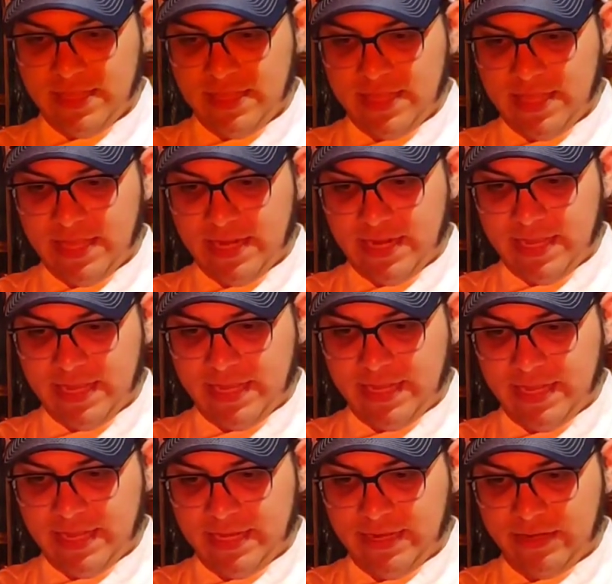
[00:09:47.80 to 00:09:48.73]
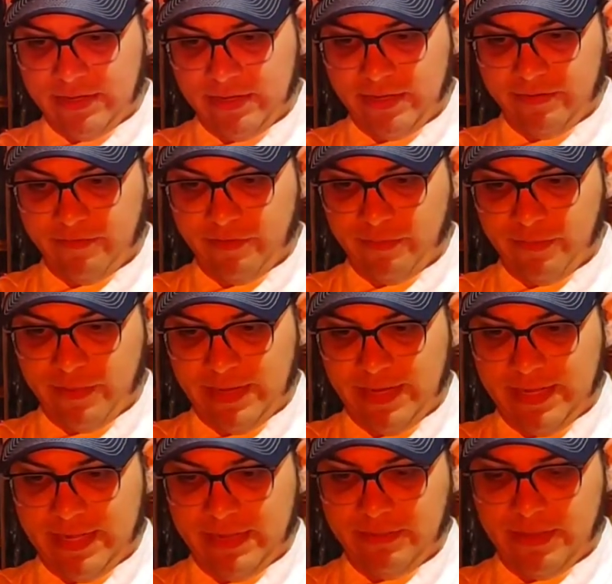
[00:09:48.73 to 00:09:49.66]
that I got earlier from my
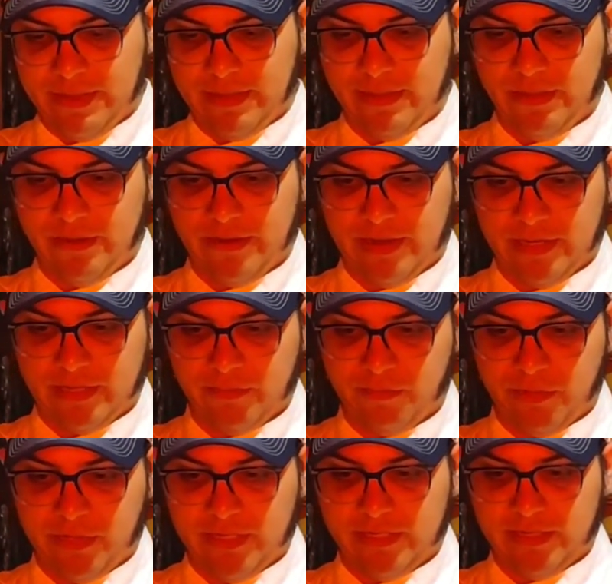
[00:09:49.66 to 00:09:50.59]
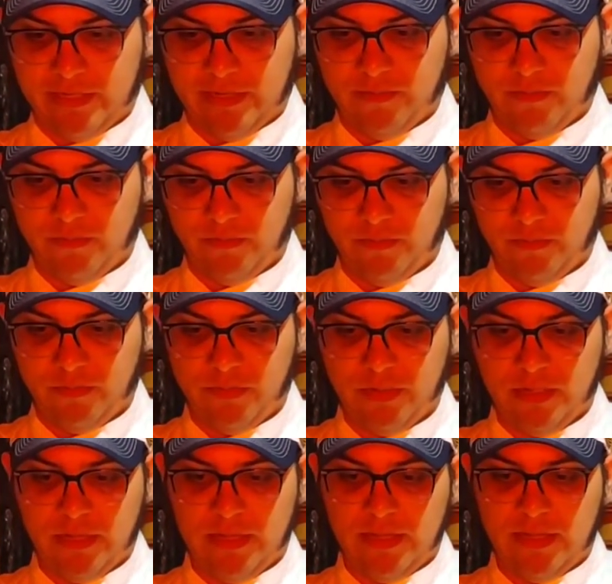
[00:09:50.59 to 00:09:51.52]
lime, you're going to express it,
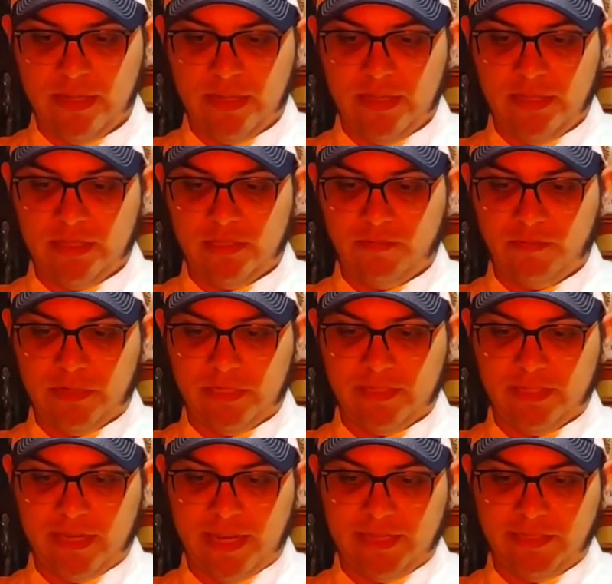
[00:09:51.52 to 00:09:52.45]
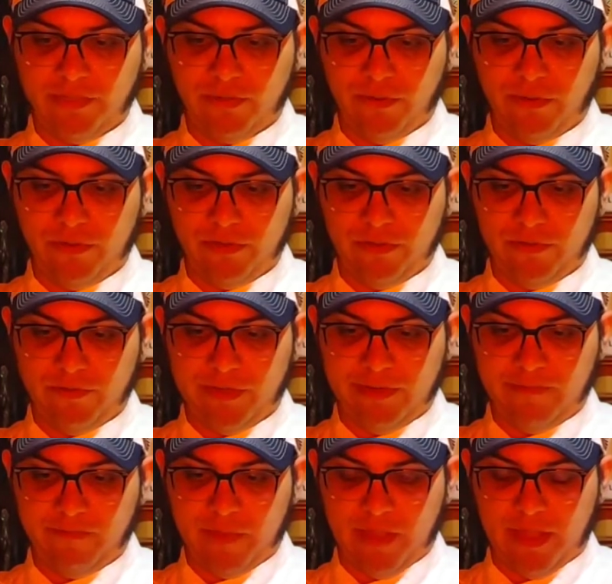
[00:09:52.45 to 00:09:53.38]
express the last oils of
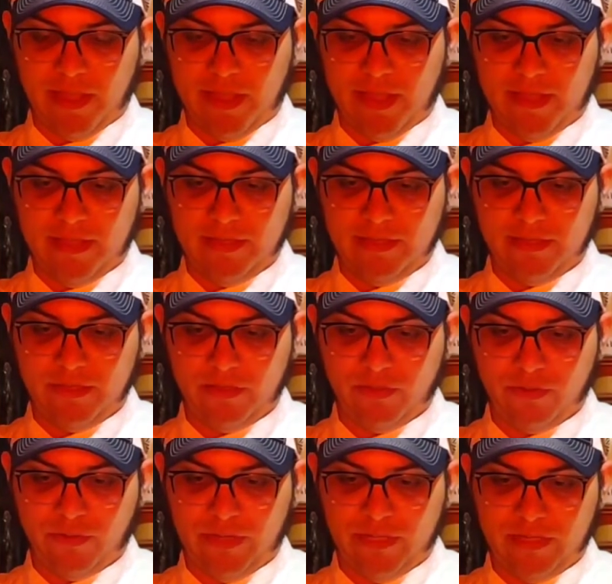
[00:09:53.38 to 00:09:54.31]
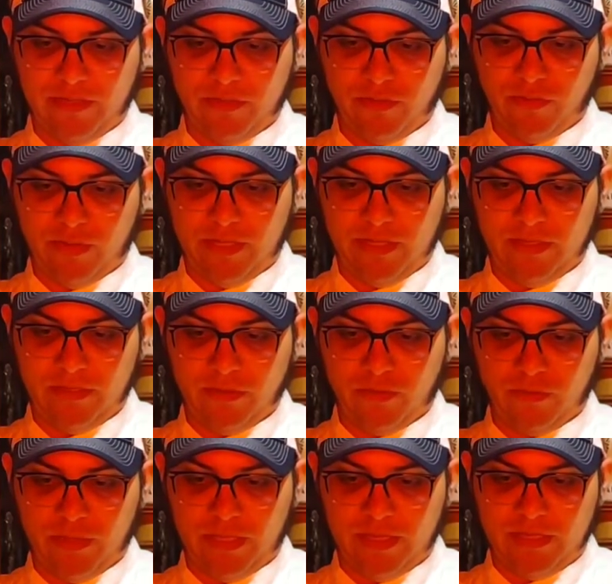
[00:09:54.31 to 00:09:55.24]
it, and twist,
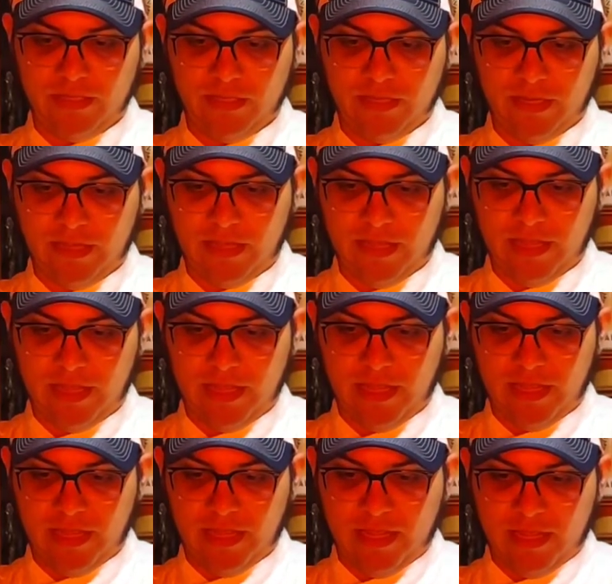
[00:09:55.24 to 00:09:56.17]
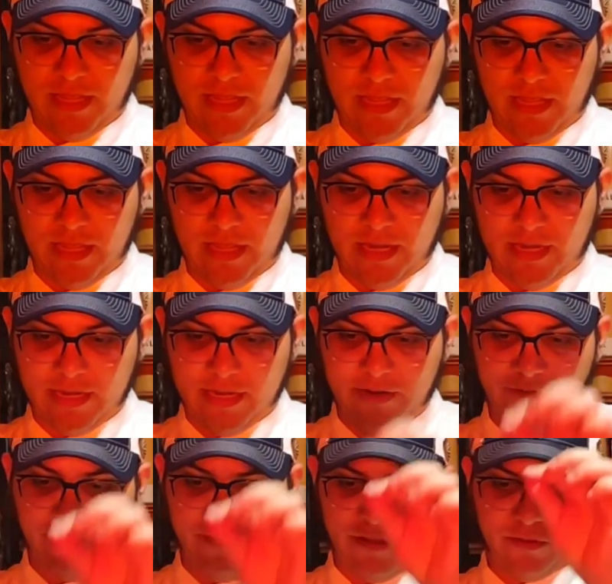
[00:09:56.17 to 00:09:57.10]
twist, twist, and let
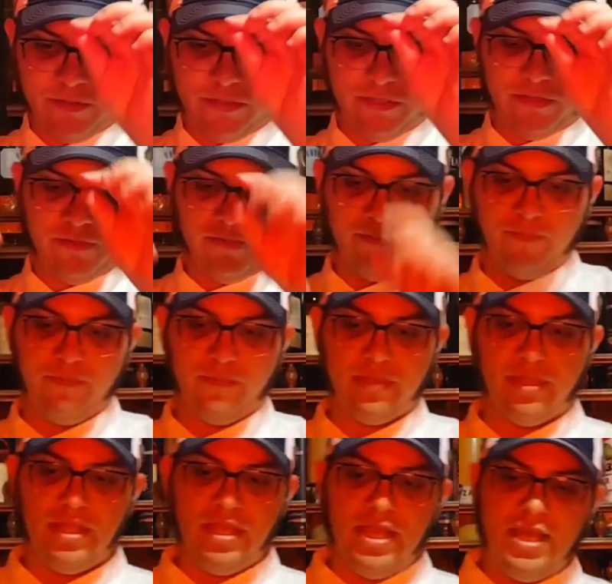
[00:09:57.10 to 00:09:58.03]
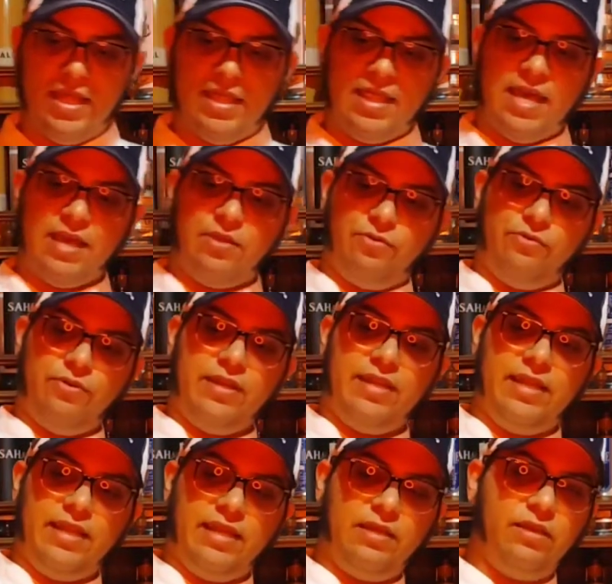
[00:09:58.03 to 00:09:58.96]
it float. That
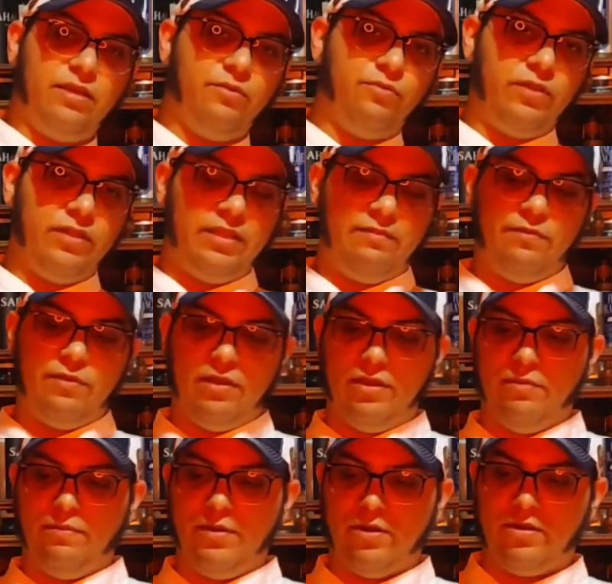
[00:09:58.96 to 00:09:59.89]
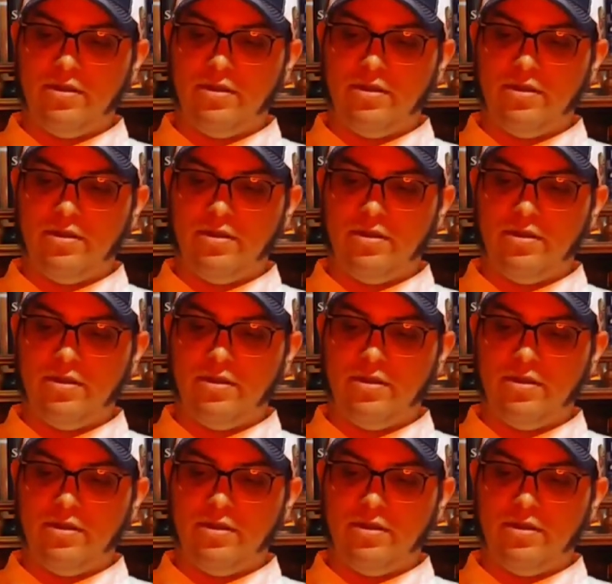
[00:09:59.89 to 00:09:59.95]
green will give you a little bit of